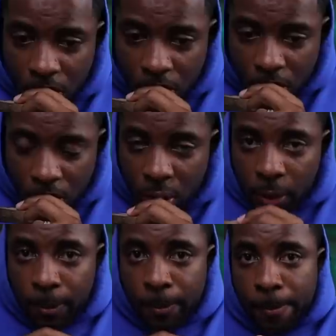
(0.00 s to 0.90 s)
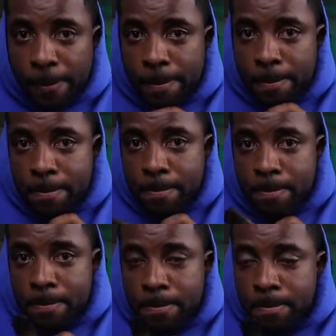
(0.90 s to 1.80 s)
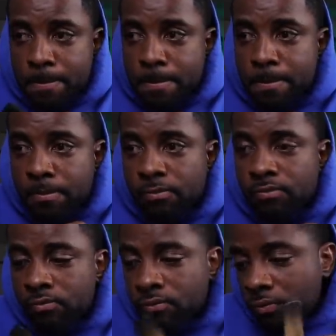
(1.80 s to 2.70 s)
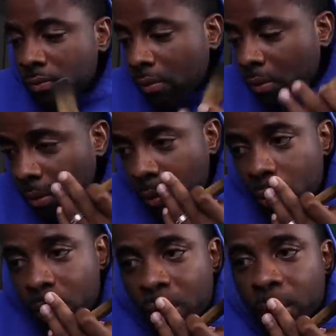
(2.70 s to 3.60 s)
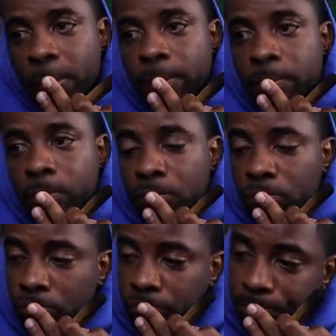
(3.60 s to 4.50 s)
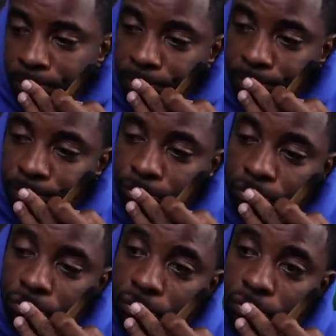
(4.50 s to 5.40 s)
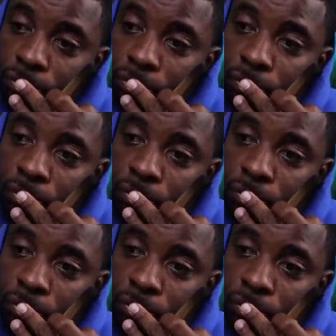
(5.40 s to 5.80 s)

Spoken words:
(no one is talking)